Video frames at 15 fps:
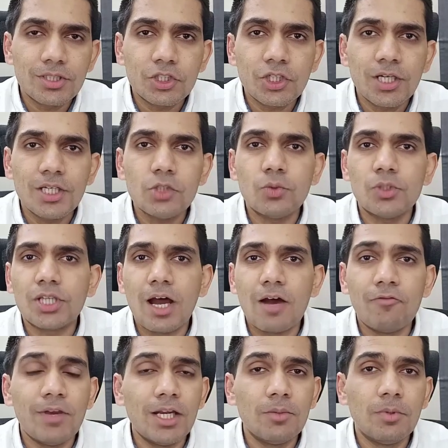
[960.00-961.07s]
shares which are
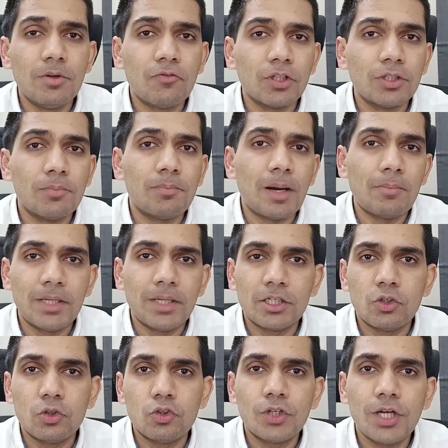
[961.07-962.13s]
available for the public
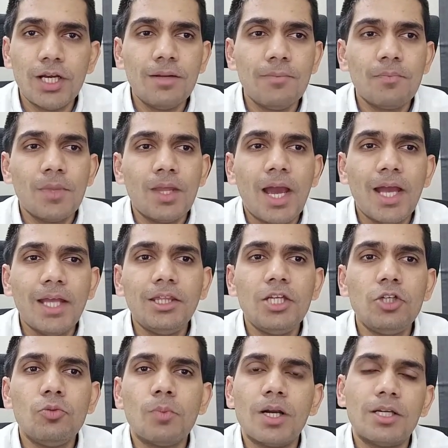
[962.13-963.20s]
to trade and
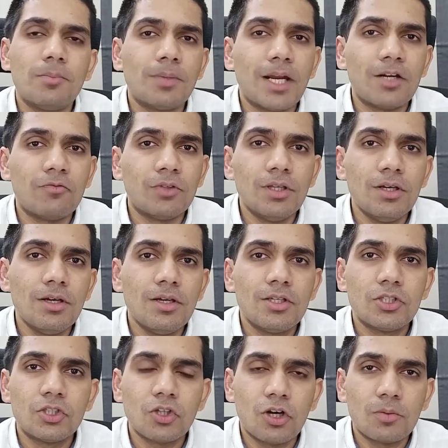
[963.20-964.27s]
then you multiply it with the
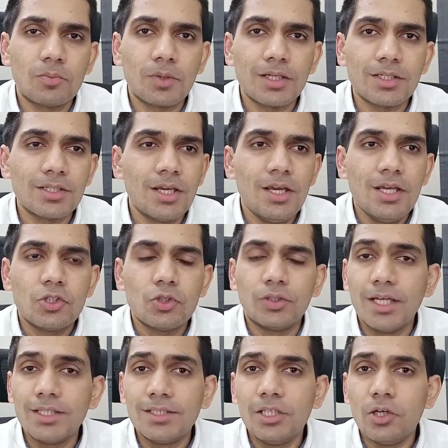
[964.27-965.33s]
stock price. So
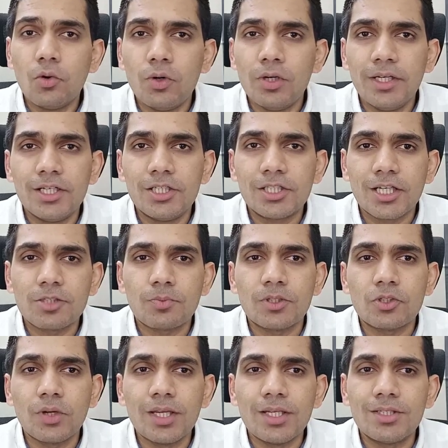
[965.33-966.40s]
that's the only
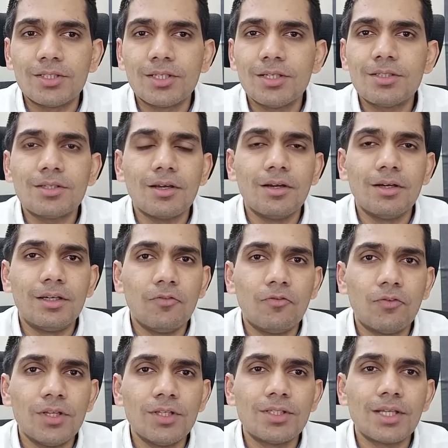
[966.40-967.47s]
adjustment. So it's just a
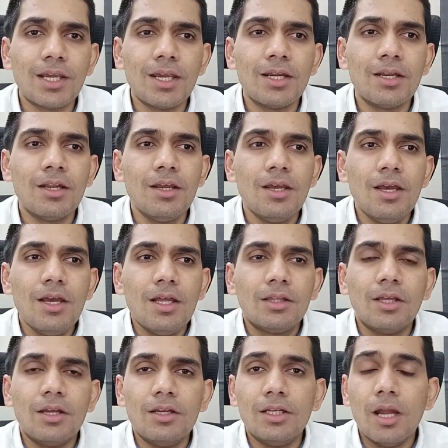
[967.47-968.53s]
difference in
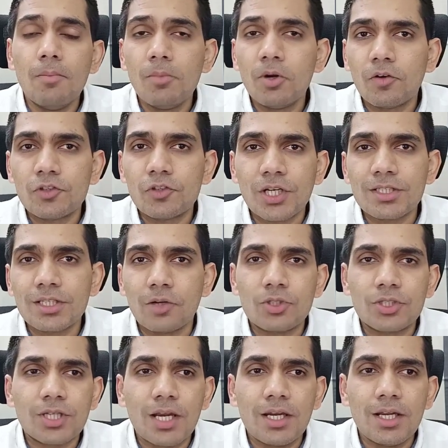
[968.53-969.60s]
the number of shares
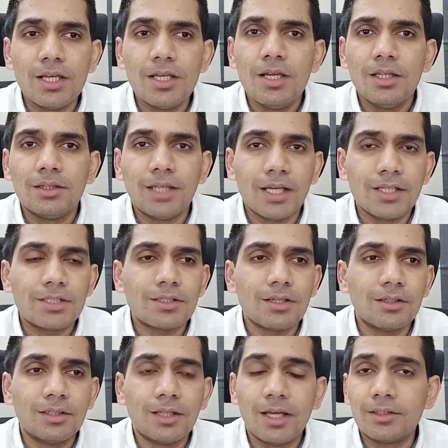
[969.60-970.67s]
outstanding. That's
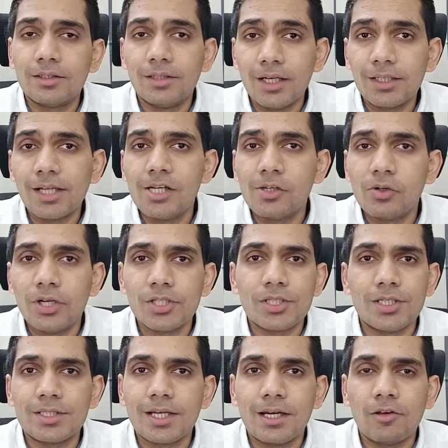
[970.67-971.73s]
that that calculation
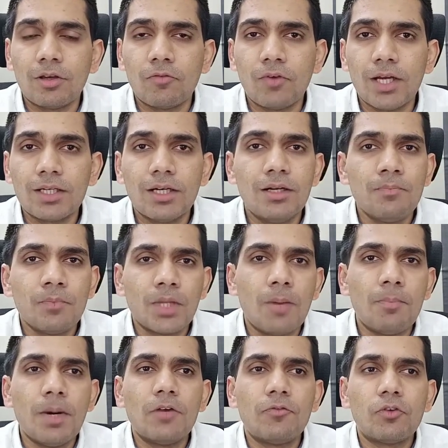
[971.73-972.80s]
is getting affected.
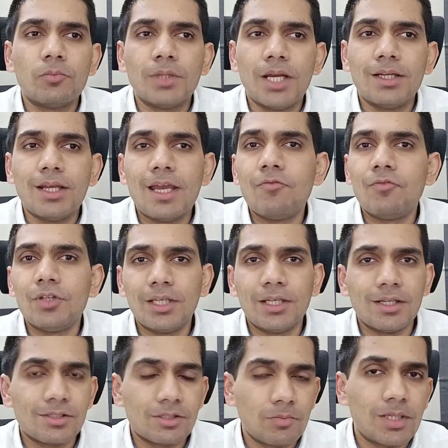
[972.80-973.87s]
Apart from that, everything
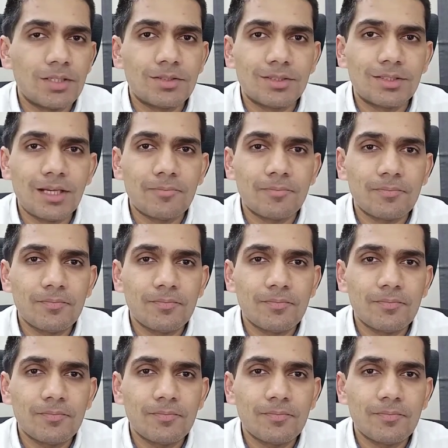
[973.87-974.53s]
else remains the same.